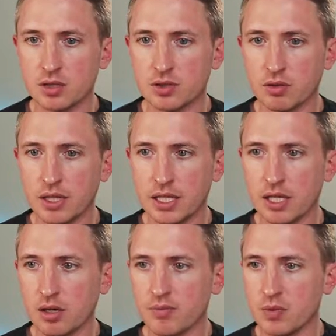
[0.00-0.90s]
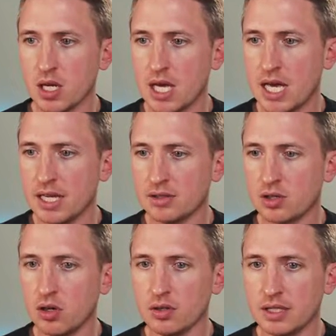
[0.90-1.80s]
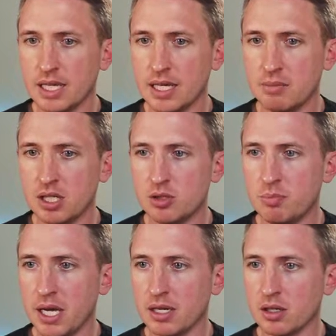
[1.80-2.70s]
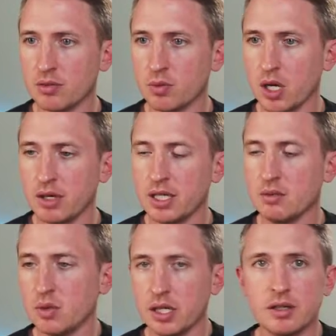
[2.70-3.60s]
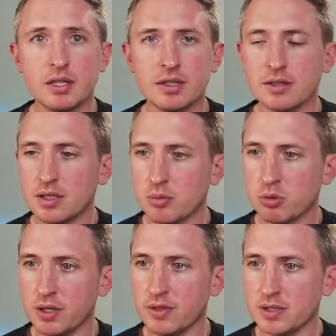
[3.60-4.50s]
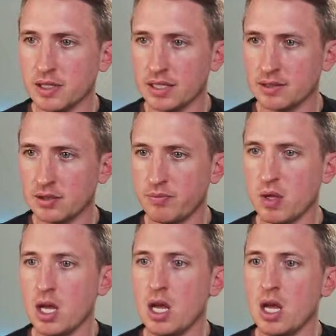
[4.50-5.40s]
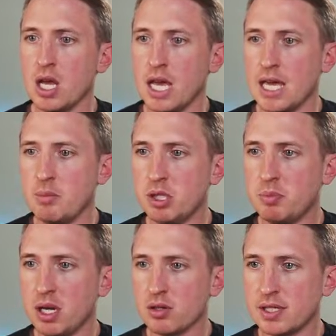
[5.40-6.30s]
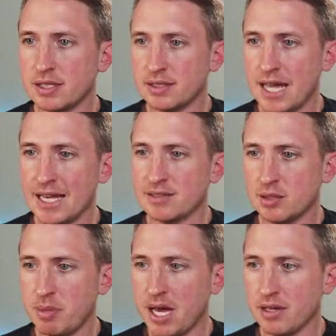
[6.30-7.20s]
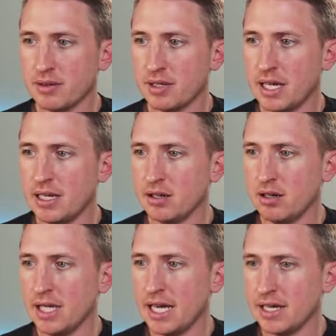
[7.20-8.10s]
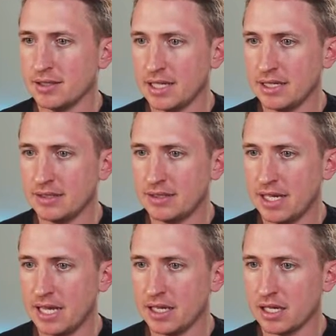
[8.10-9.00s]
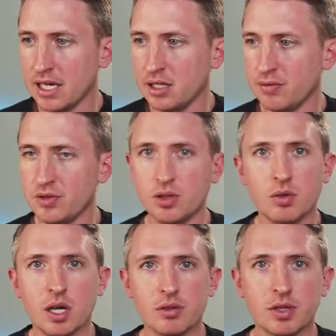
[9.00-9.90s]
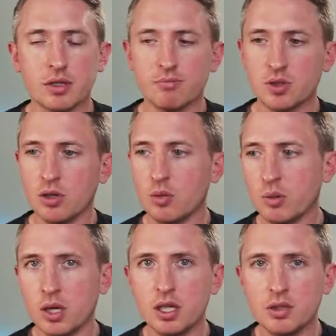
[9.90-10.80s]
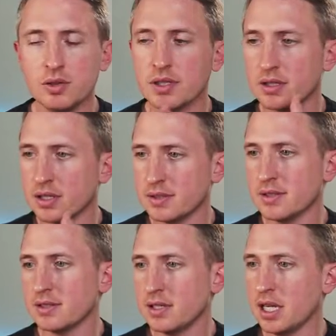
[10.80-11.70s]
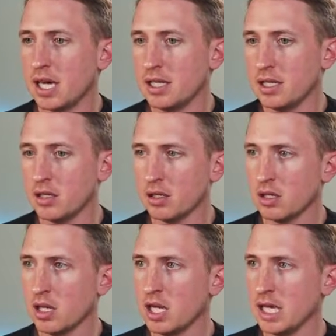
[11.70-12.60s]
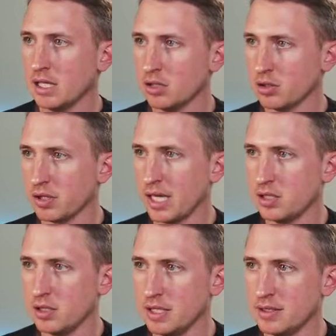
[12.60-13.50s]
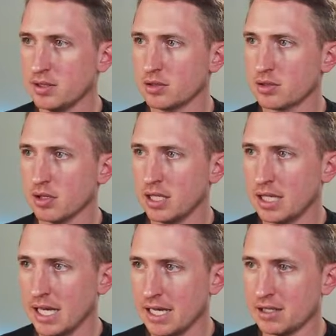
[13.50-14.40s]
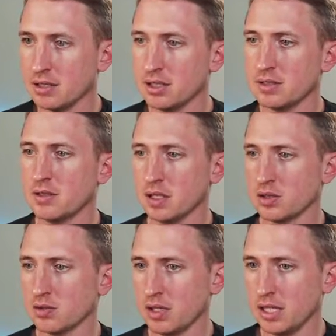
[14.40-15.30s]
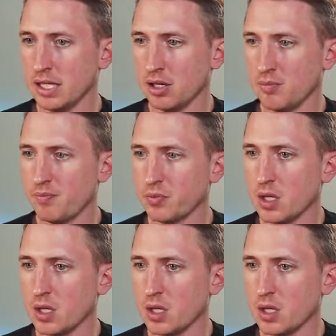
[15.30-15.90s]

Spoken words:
screen here, and it's called an image banner. We did this in a previous lesson. Image banner takes an asset path, and it already has a static height of 200. So we want to use a consistent height here in the location detail screen and the listing screen here.